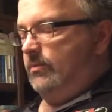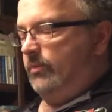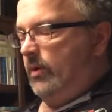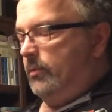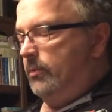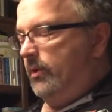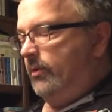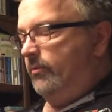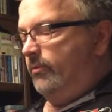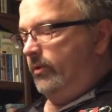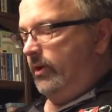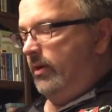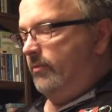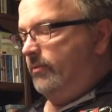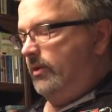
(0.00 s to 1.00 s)
Philbrook,
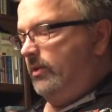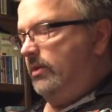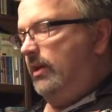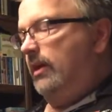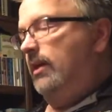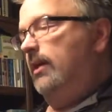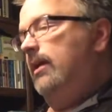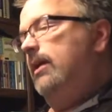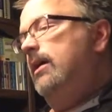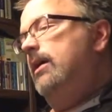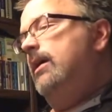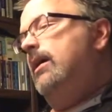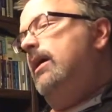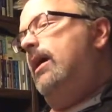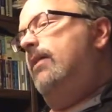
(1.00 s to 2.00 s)
for everything.
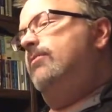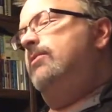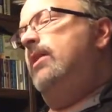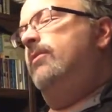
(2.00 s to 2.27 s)
I've